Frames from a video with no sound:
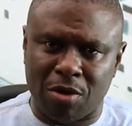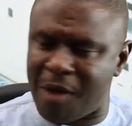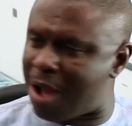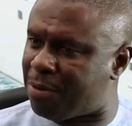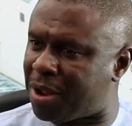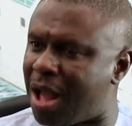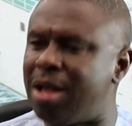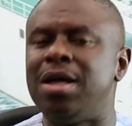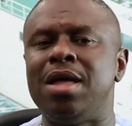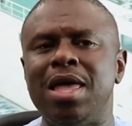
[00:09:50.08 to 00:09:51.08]
of Africa.
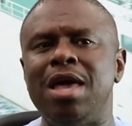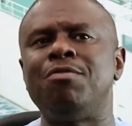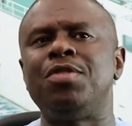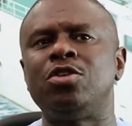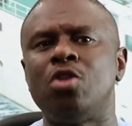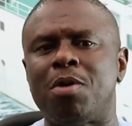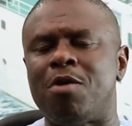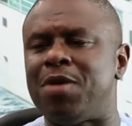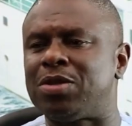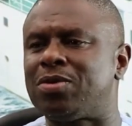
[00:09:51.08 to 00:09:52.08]
If this number
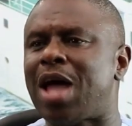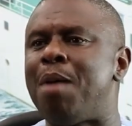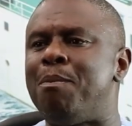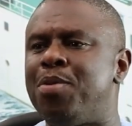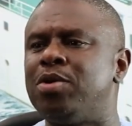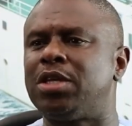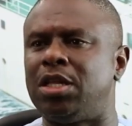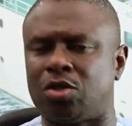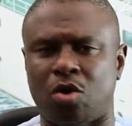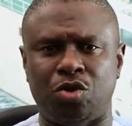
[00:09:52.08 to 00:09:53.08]
of vessels are built
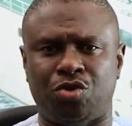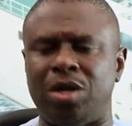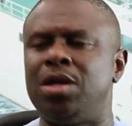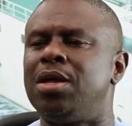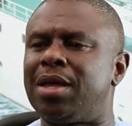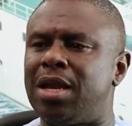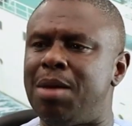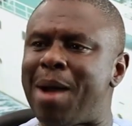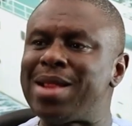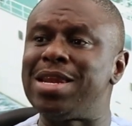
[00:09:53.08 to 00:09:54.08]
in country, you can
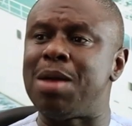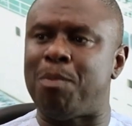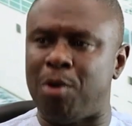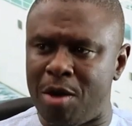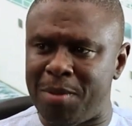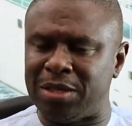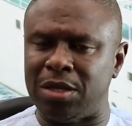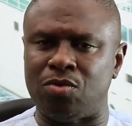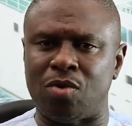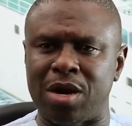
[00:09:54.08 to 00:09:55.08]
imagine the employment
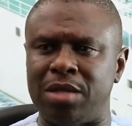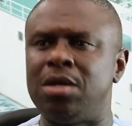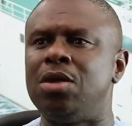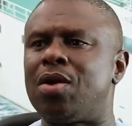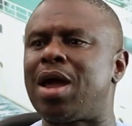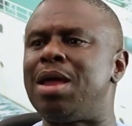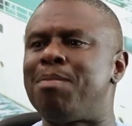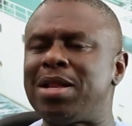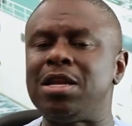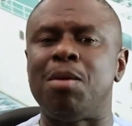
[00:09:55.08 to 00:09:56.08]
it will create. You can
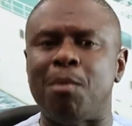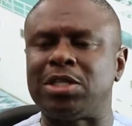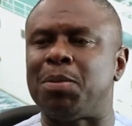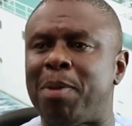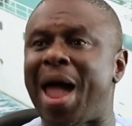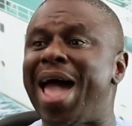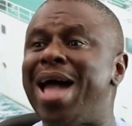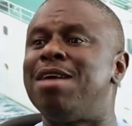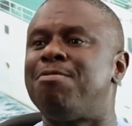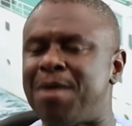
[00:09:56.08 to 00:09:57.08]
imagine the
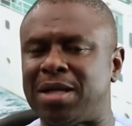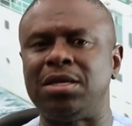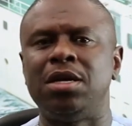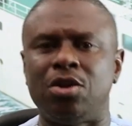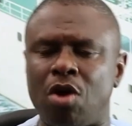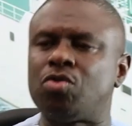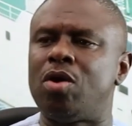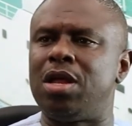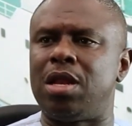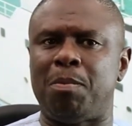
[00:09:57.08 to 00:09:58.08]
multiplier effect, not
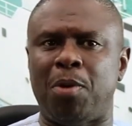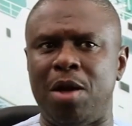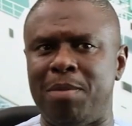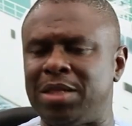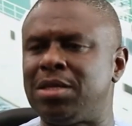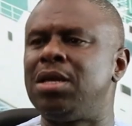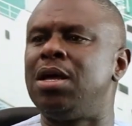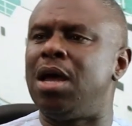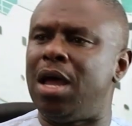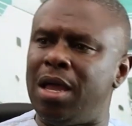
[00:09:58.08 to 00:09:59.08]
only in employment,
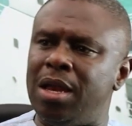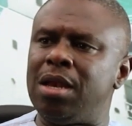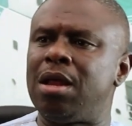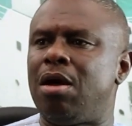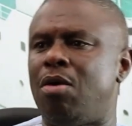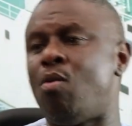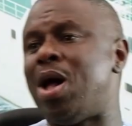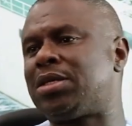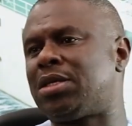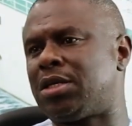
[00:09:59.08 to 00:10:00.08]
in
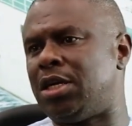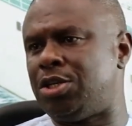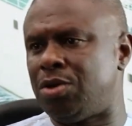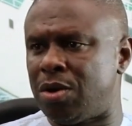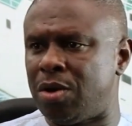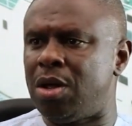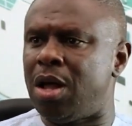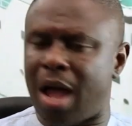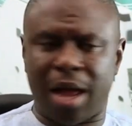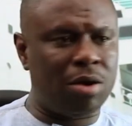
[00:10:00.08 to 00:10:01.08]
wealth creation
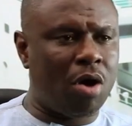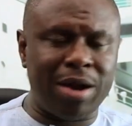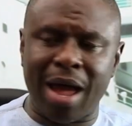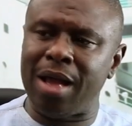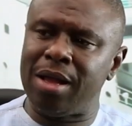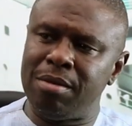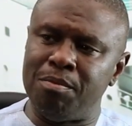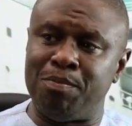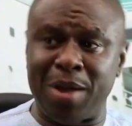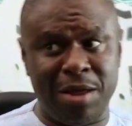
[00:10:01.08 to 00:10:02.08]
and
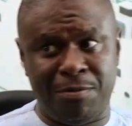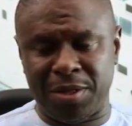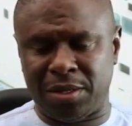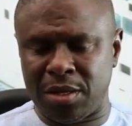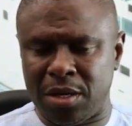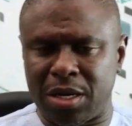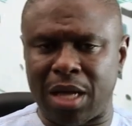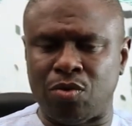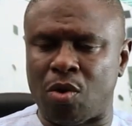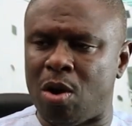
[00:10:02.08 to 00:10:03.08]
other benefits
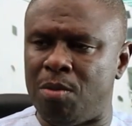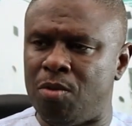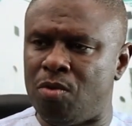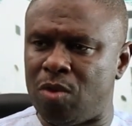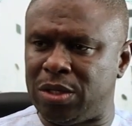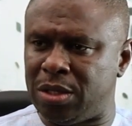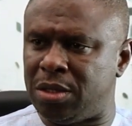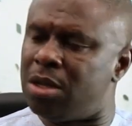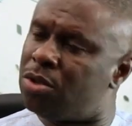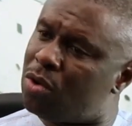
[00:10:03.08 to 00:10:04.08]
that will come with it.
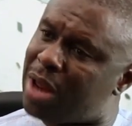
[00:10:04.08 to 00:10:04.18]
So